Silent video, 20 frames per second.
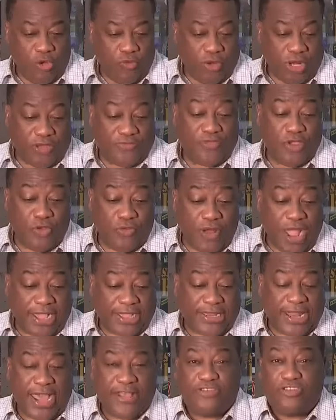Well, if you
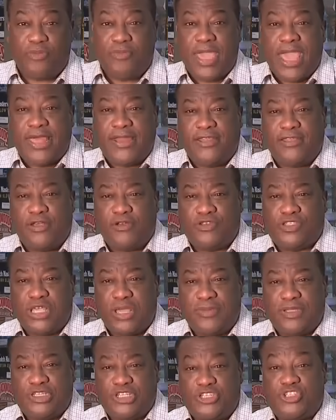recognize the man in those
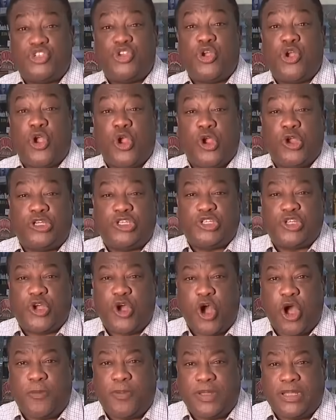images, you're urged to
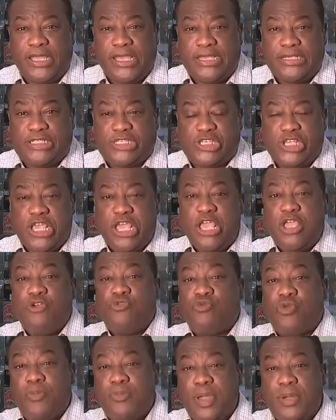call police.
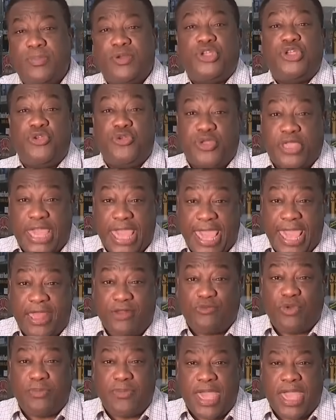Remember, you
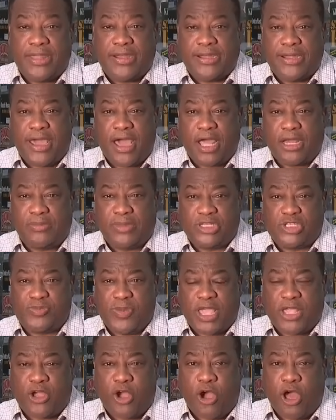can remain anonymous
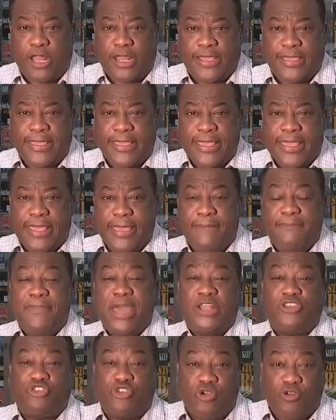by calling
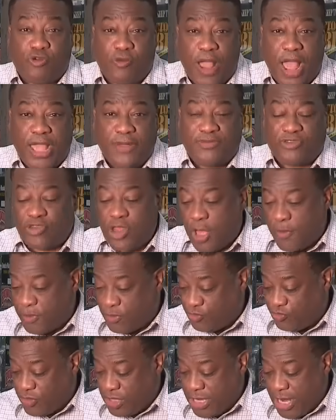Metro Crime
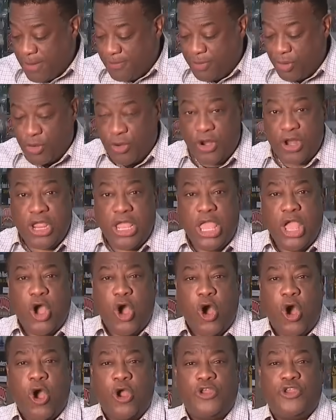Stoppers, the number
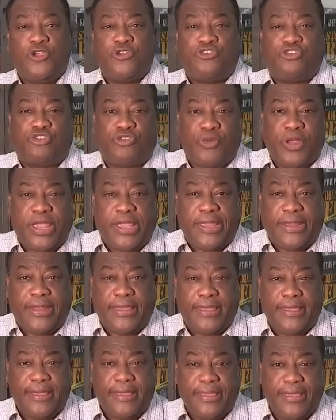on your screen.
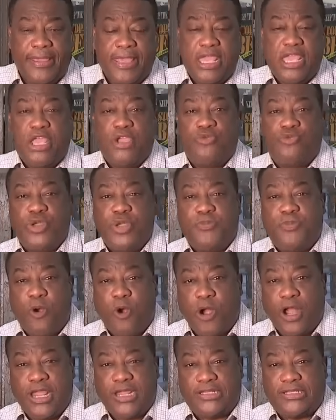
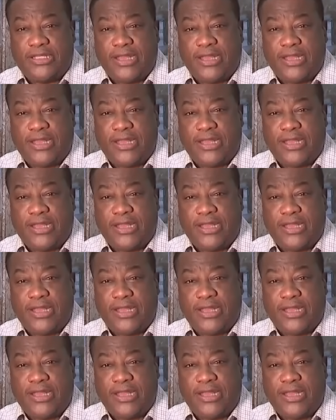Reporting